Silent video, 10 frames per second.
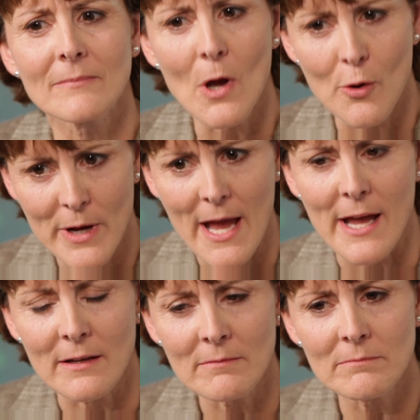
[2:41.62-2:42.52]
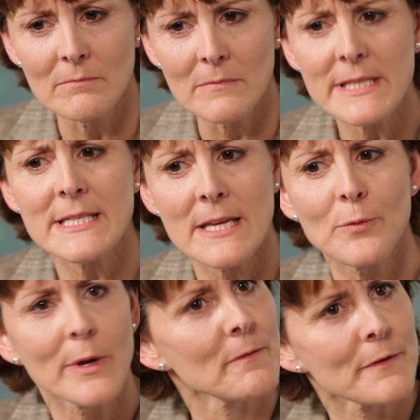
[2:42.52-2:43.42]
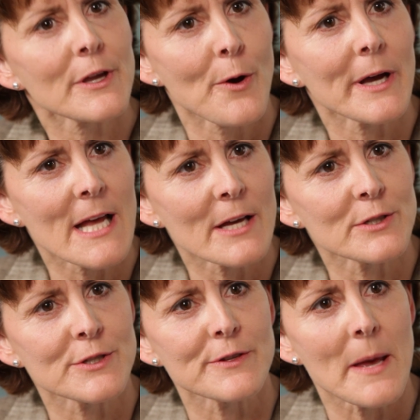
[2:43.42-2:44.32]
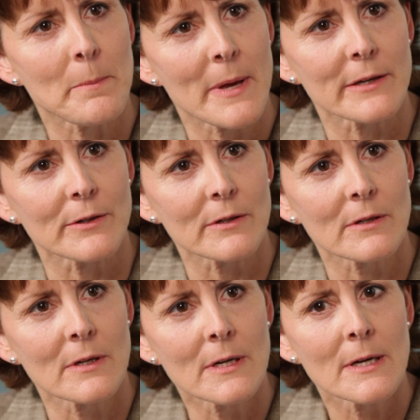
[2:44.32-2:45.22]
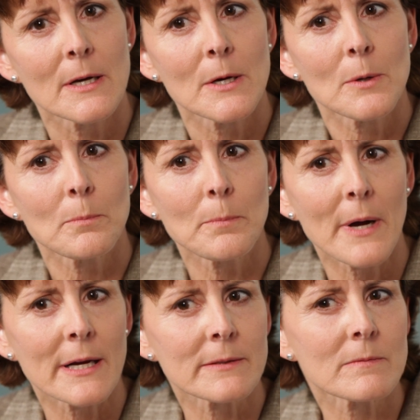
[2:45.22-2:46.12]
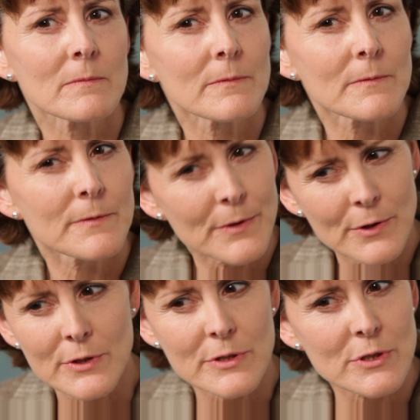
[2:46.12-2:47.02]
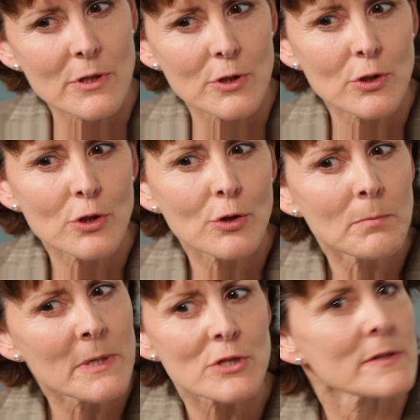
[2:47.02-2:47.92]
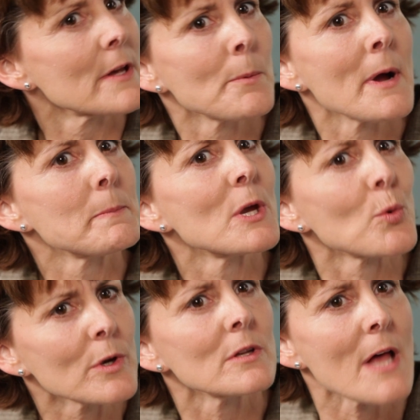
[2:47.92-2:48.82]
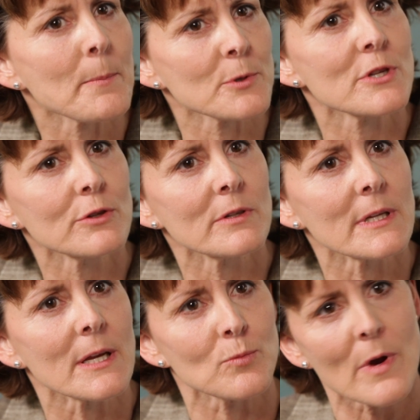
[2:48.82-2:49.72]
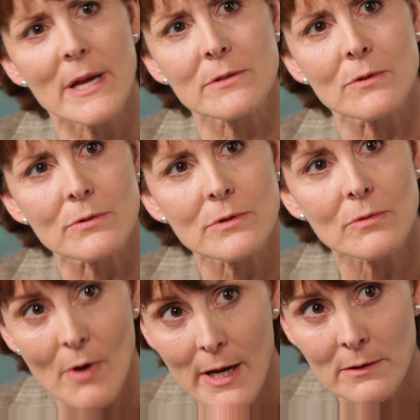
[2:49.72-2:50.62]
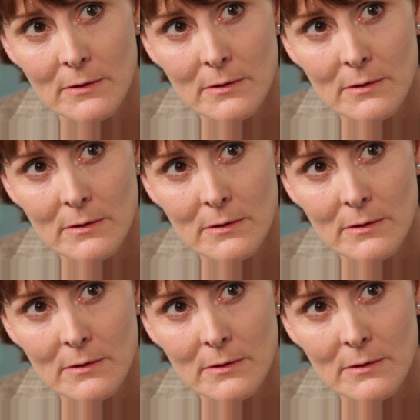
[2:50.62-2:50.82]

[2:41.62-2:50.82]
Okay, let's see if we can figure out how to do that better. But first, you mentioned there might be a real opportunity in razors, right?